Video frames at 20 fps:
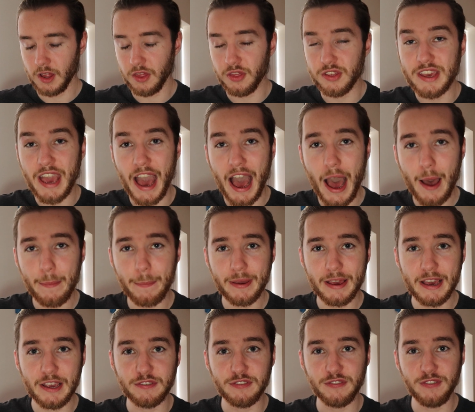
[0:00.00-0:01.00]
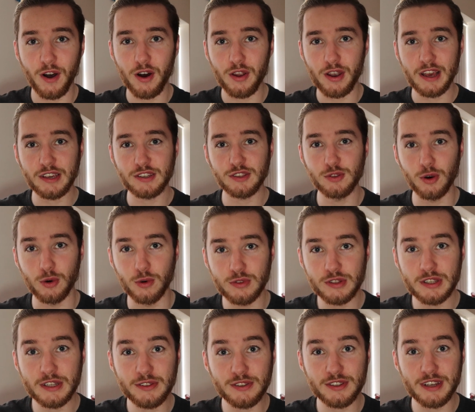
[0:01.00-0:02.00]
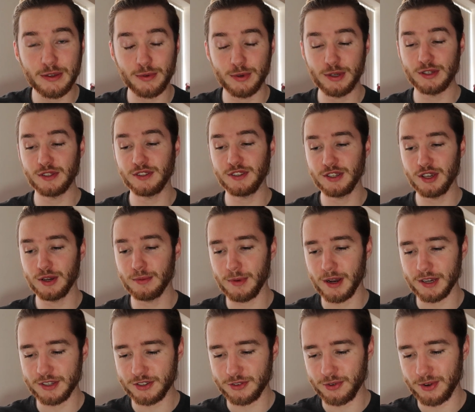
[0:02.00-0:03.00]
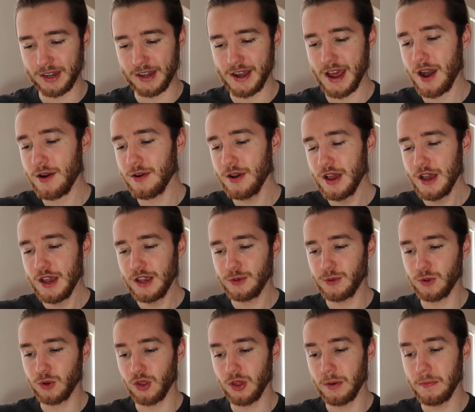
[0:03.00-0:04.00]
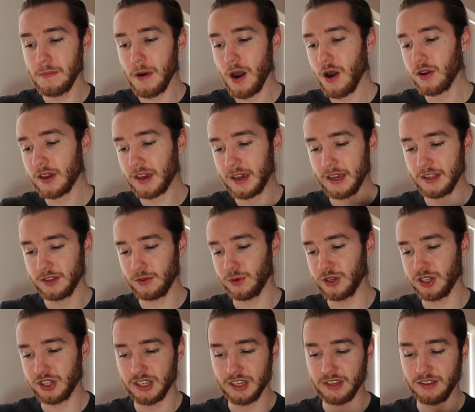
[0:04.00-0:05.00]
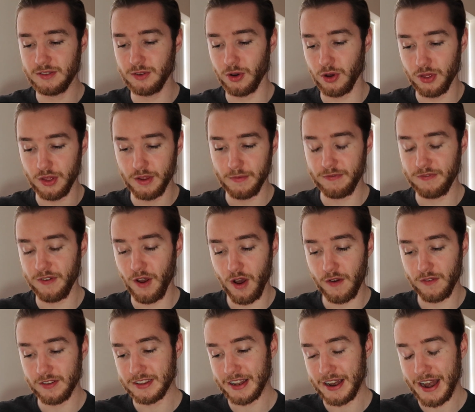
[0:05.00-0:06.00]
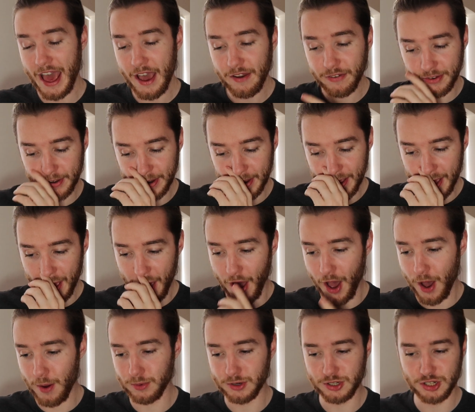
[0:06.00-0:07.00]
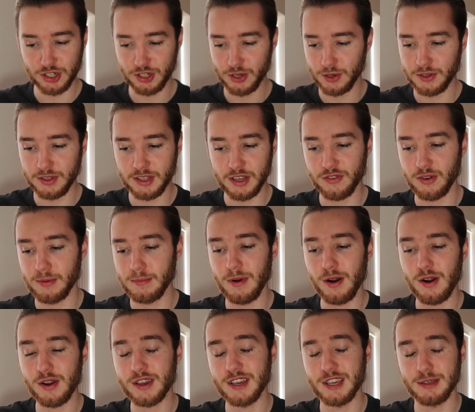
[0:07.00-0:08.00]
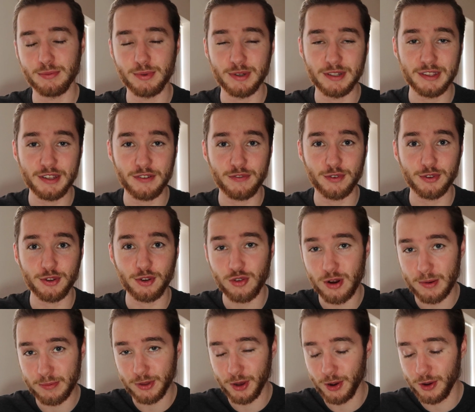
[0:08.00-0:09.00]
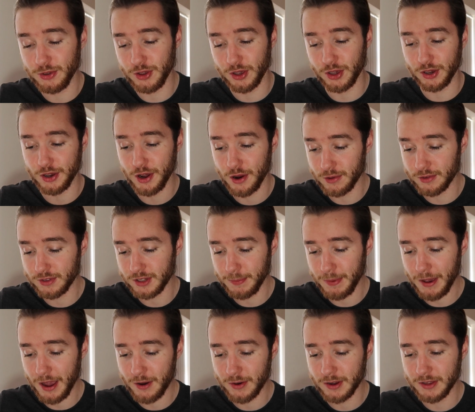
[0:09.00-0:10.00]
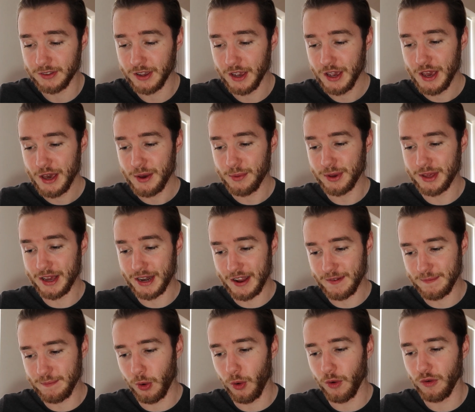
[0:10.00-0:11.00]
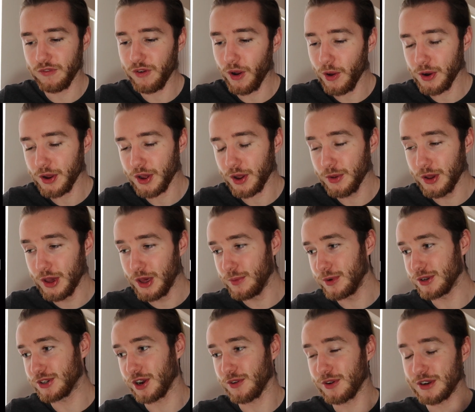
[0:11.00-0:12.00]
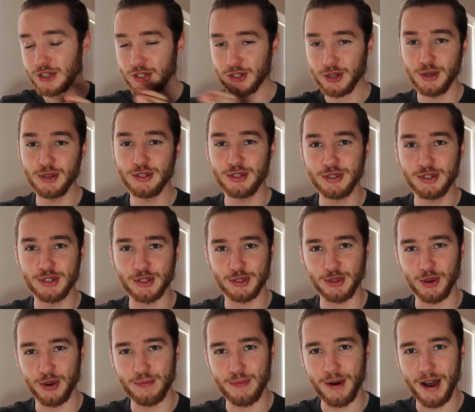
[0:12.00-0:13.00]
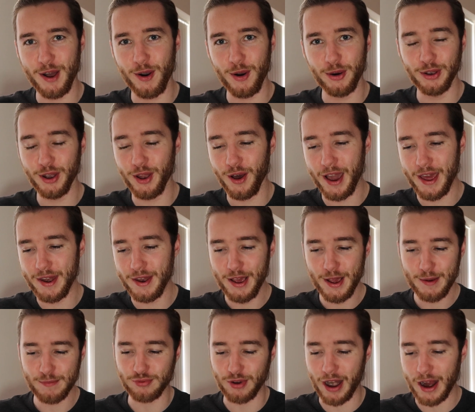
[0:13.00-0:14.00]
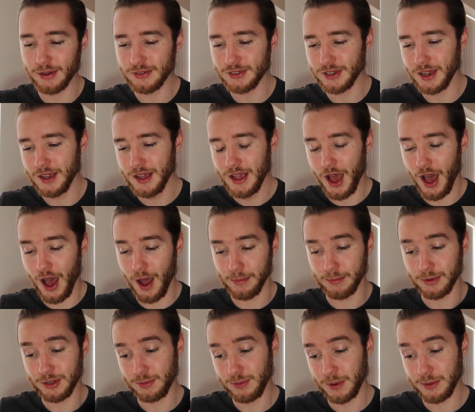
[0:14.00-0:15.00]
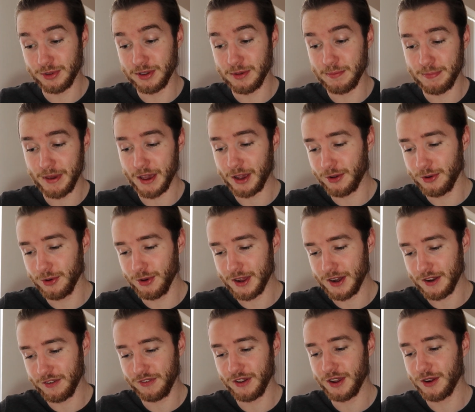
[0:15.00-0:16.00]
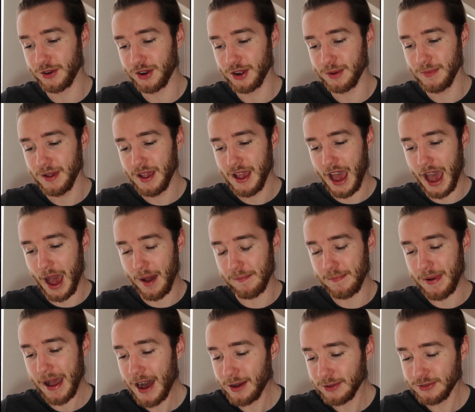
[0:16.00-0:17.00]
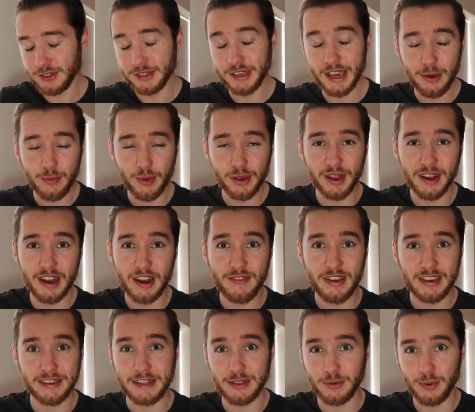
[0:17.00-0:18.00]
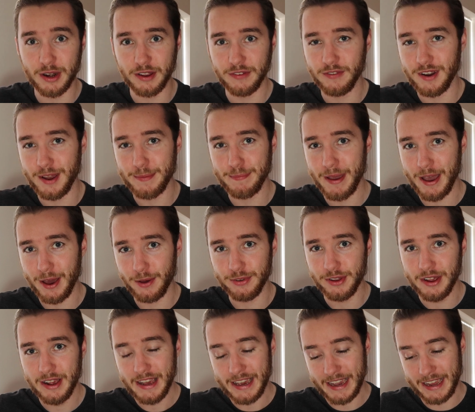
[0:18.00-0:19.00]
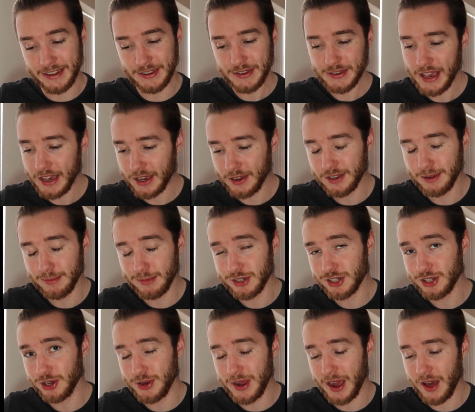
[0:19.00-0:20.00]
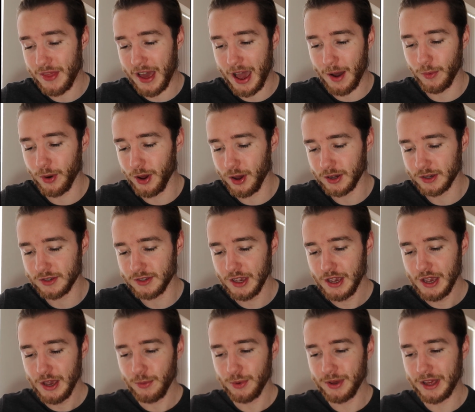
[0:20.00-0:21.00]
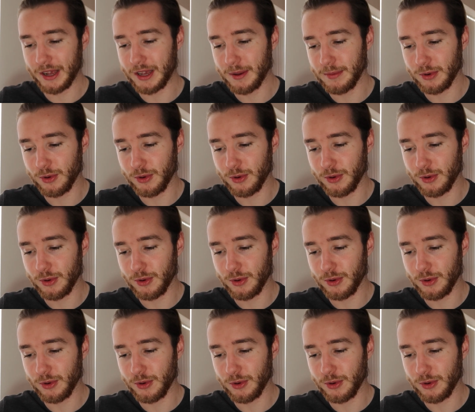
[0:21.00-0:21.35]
The app is far less daunting, so that's what you can see on my screen now. So we've got the markets, which is on the furthest left, which just shows different markets between different cryptos and currency pairings. We then have portfolio, which I already showed you just on my online browser, split between Bitcoin, Ethereum, and pounds. Again, we're going to invest that £25 in a second. I'm going to show you how that works. We then come